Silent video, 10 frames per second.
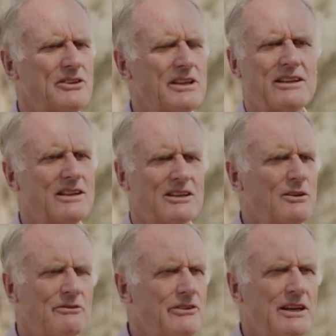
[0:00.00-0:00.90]
I think it
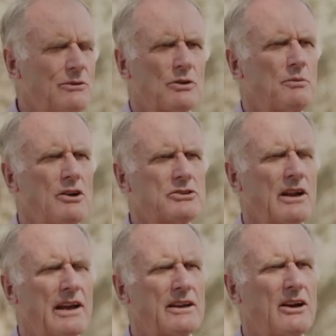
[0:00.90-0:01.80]
could fit in with most
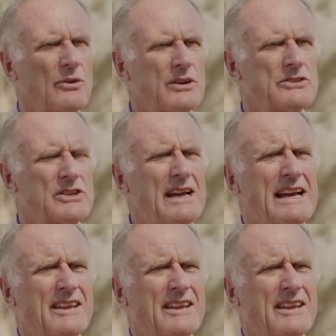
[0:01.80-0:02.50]
landholdings.